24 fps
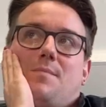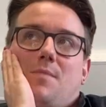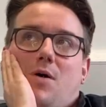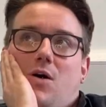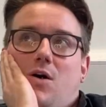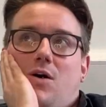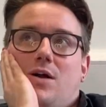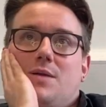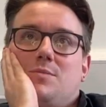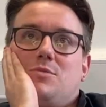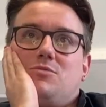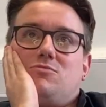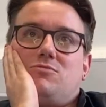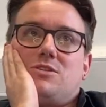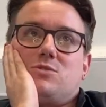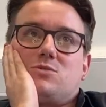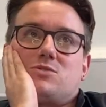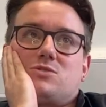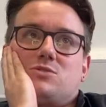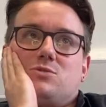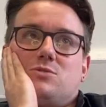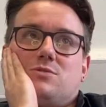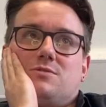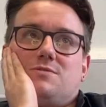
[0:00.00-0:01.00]
a real
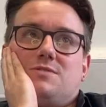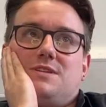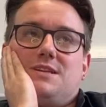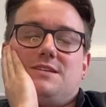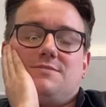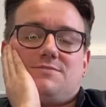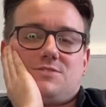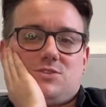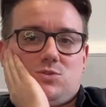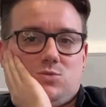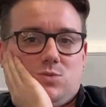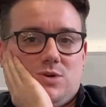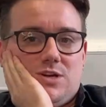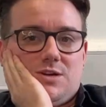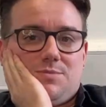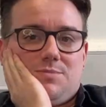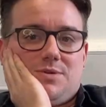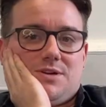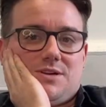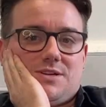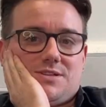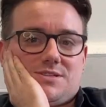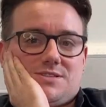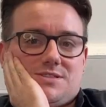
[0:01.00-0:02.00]
sort of live to work
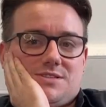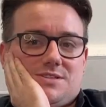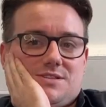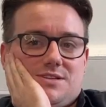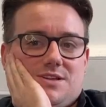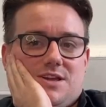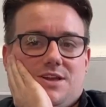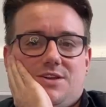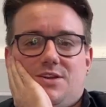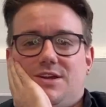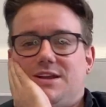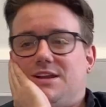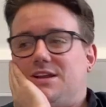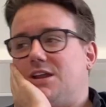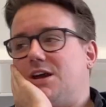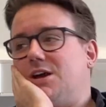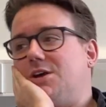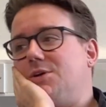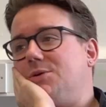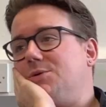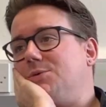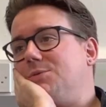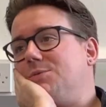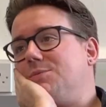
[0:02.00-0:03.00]
person, and I
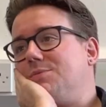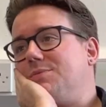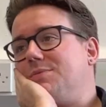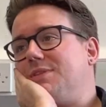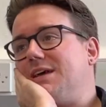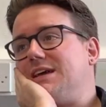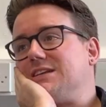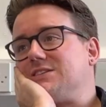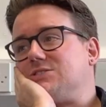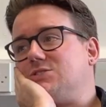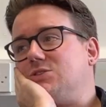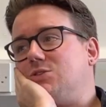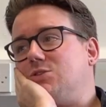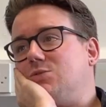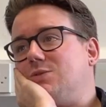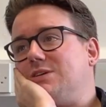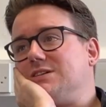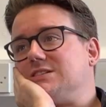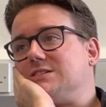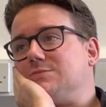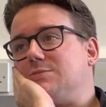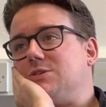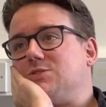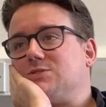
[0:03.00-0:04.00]
know that's not
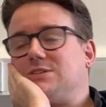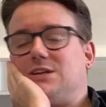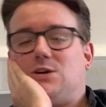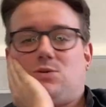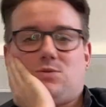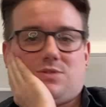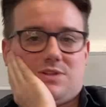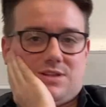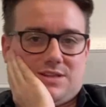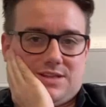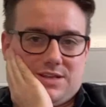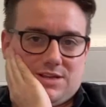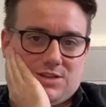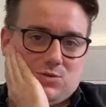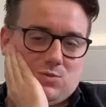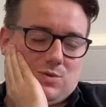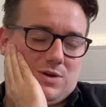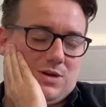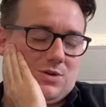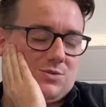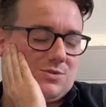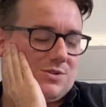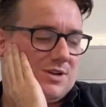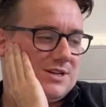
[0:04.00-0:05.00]
always the most healthy thing in the
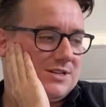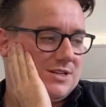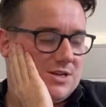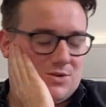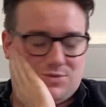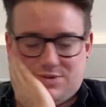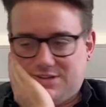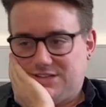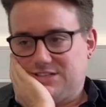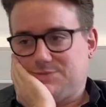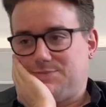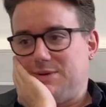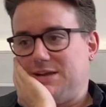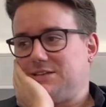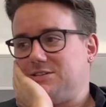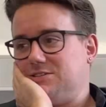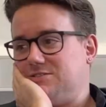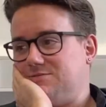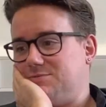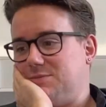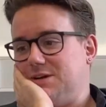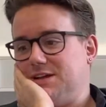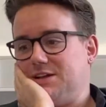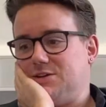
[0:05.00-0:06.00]
world, and I don't expect it
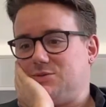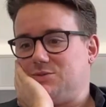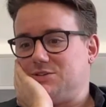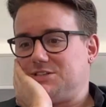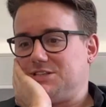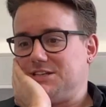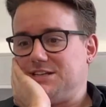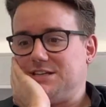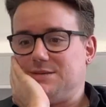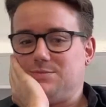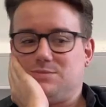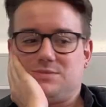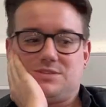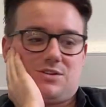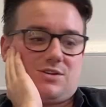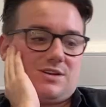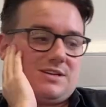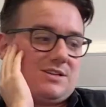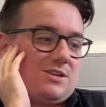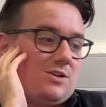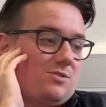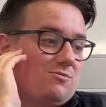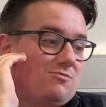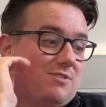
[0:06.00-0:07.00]
of my own teams, and I
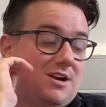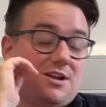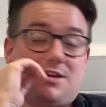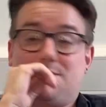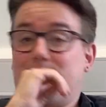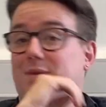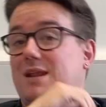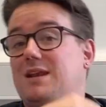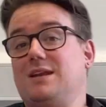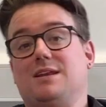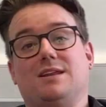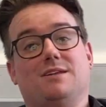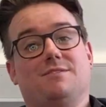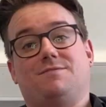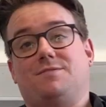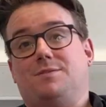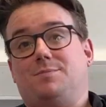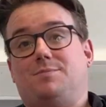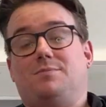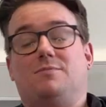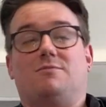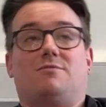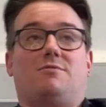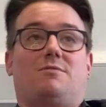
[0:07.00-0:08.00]
don't recommend it
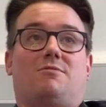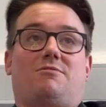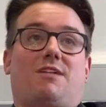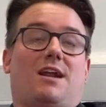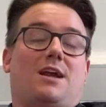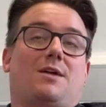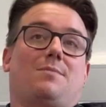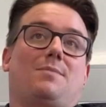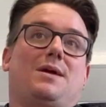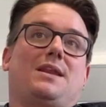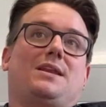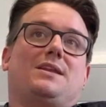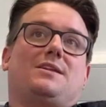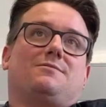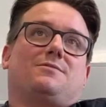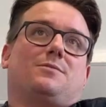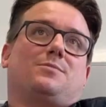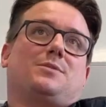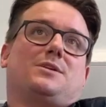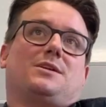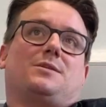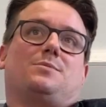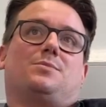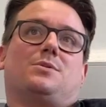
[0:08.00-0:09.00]
for
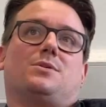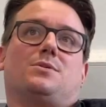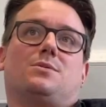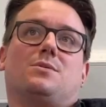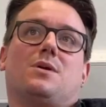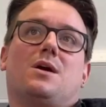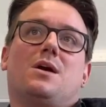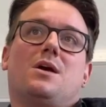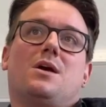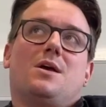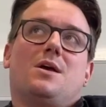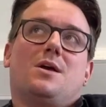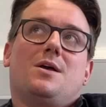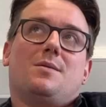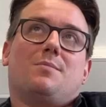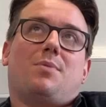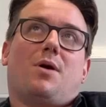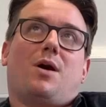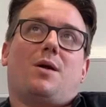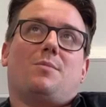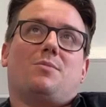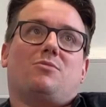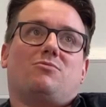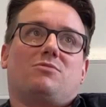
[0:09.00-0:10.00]
people.
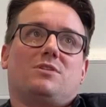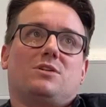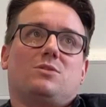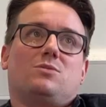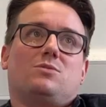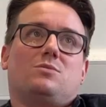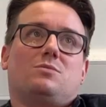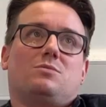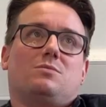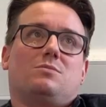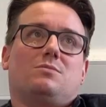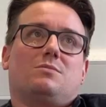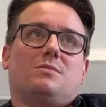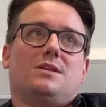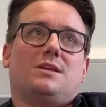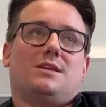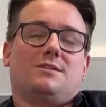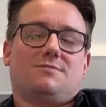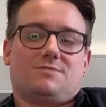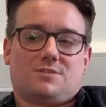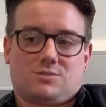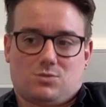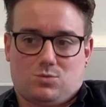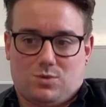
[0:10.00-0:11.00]
But I'm a real
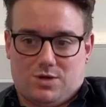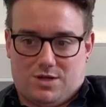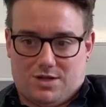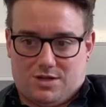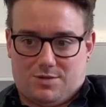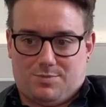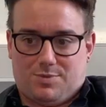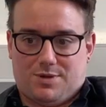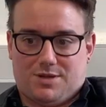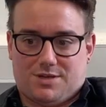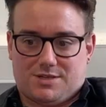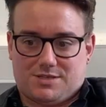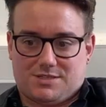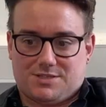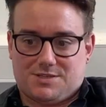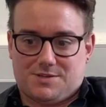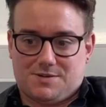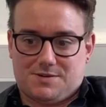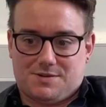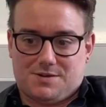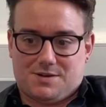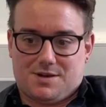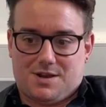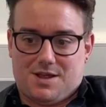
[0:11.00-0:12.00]
live to work
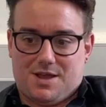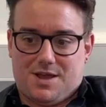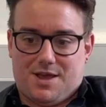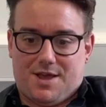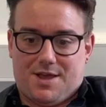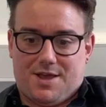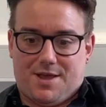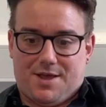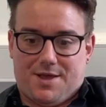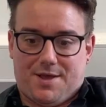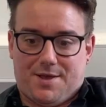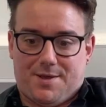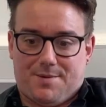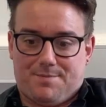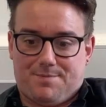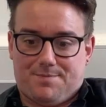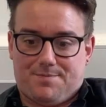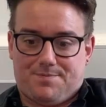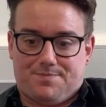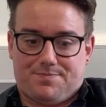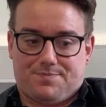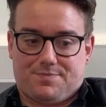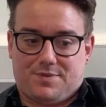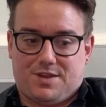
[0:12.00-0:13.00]
person.
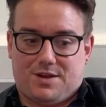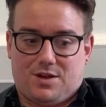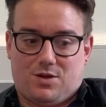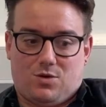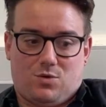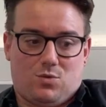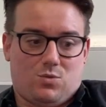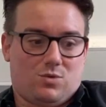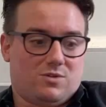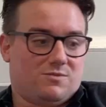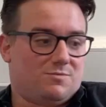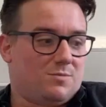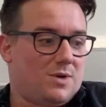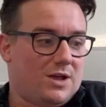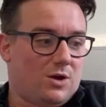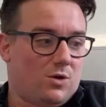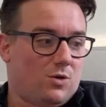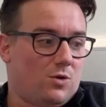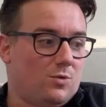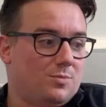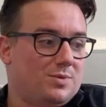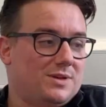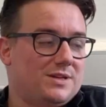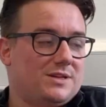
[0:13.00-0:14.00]
All of my
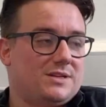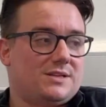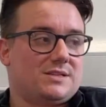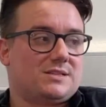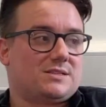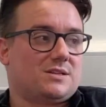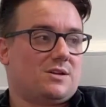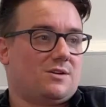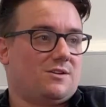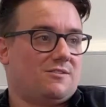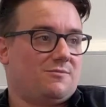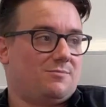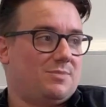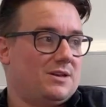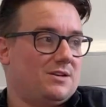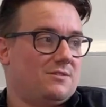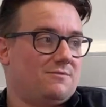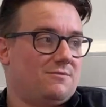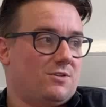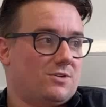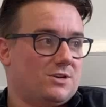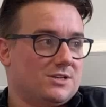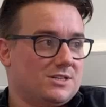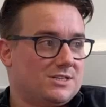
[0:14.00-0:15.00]
hobbies. I've been a
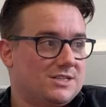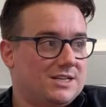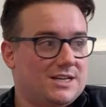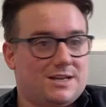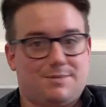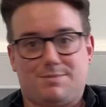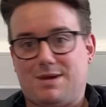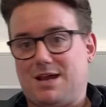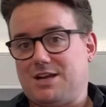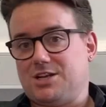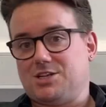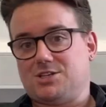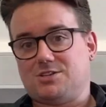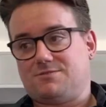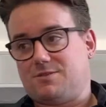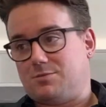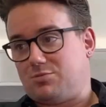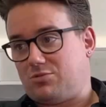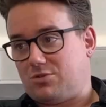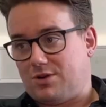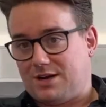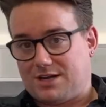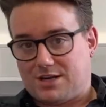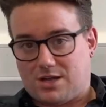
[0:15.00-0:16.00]
volunteer manager for
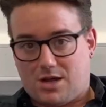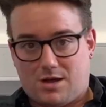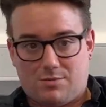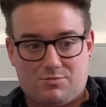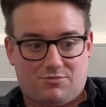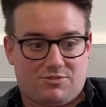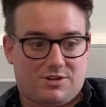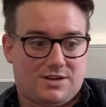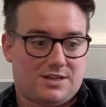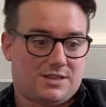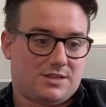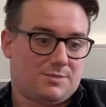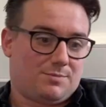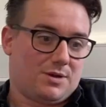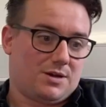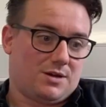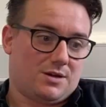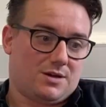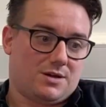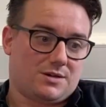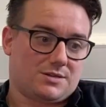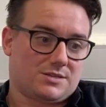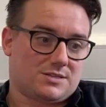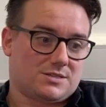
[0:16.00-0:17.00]
Pride Cymru in the
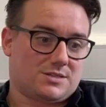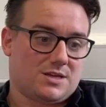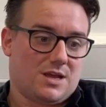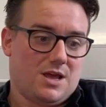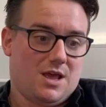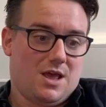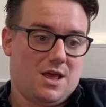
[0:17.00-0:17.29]
past.